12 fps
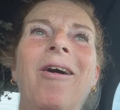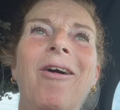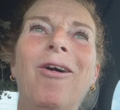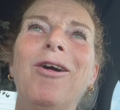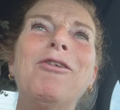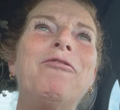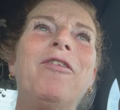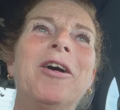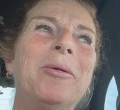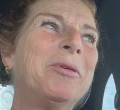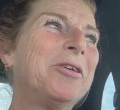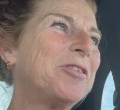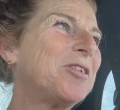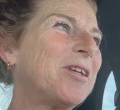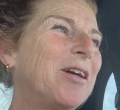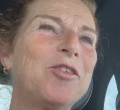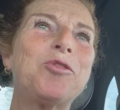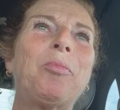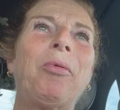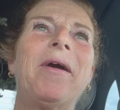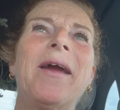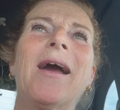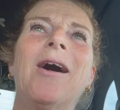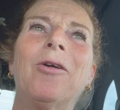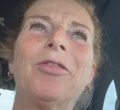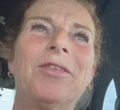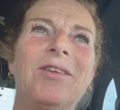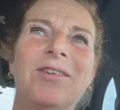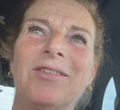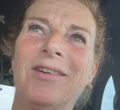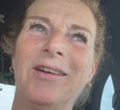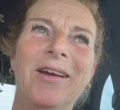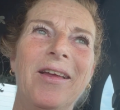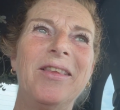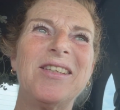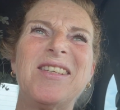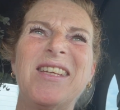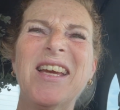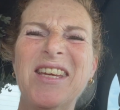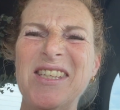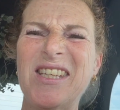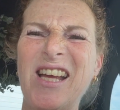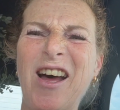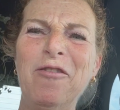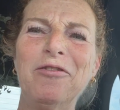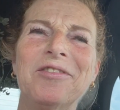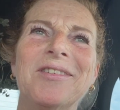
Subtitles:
all farmers are spraying out the stinky stuff,